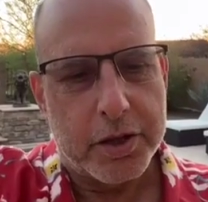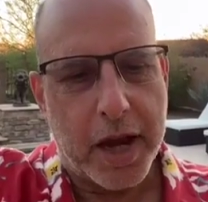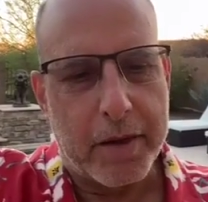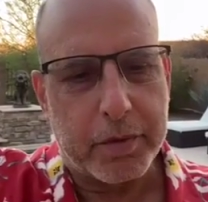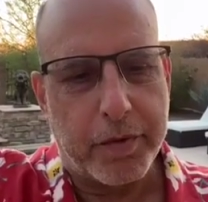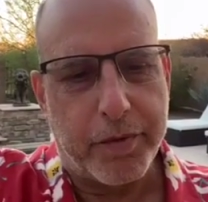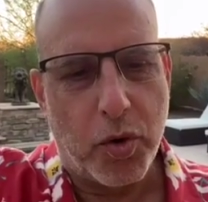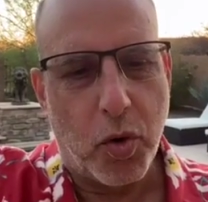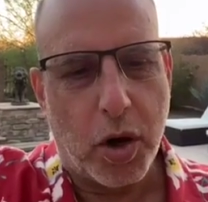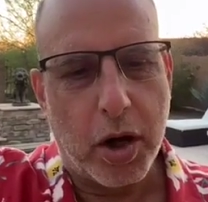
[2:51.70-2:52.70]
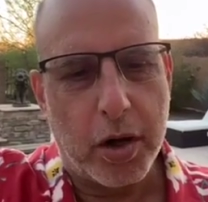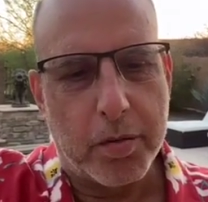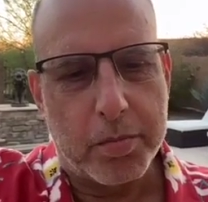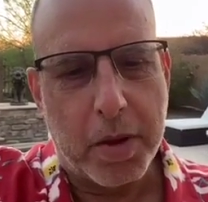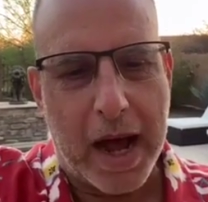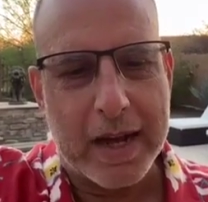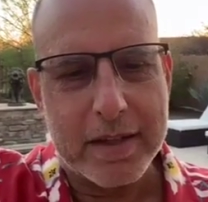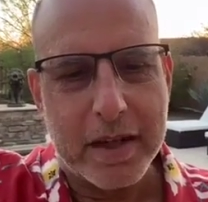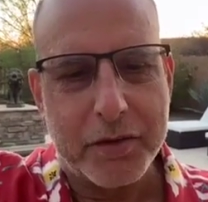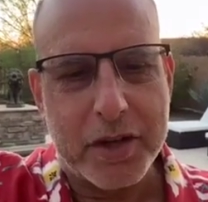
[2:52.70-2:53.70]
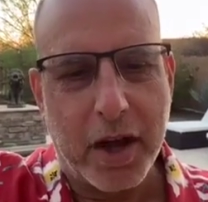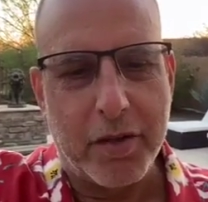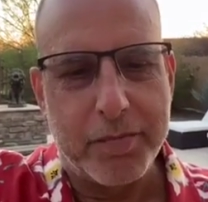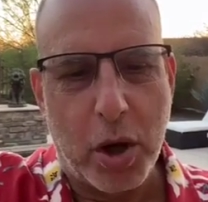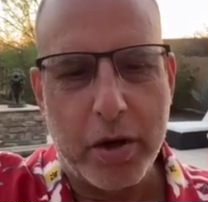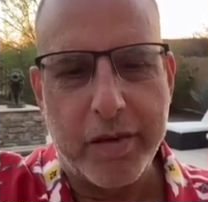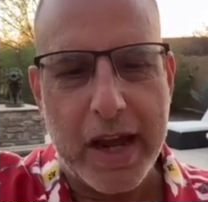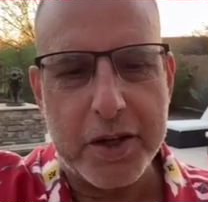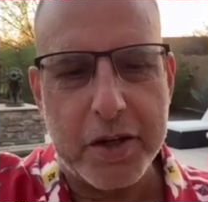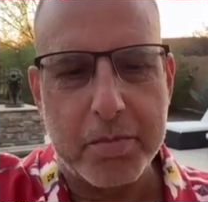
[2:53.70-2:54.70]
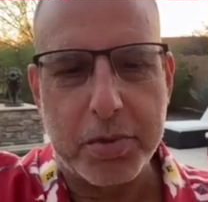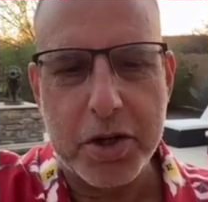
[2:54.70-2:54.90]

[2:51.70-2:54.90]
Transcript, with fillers: Chapter four positive self motivation.